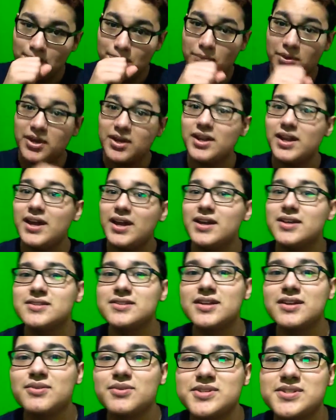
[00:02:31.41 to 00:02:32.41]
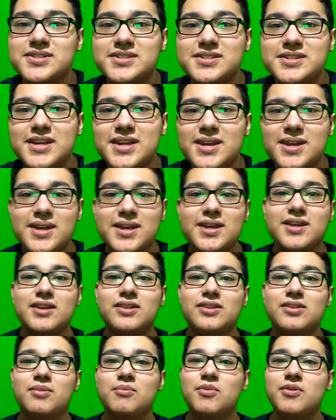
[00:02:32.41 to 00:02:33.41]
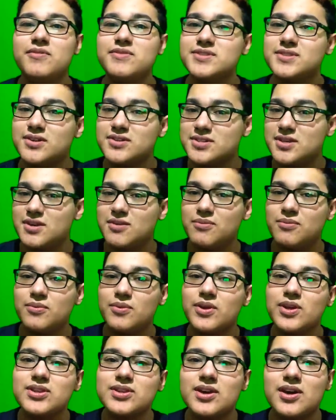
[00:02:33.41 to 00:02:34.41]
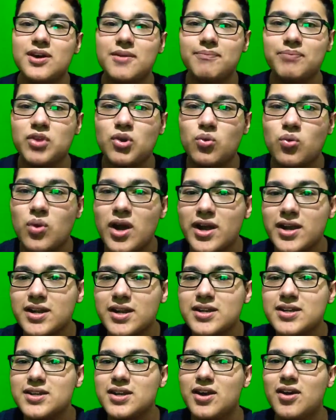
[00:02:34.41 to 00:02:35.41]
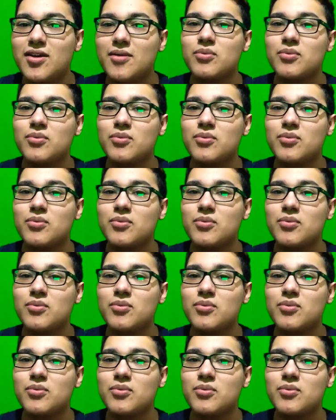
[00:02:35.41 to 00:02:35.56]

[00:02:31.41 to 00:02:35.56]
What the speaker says: But as I was saying, the movie starts off with the rocket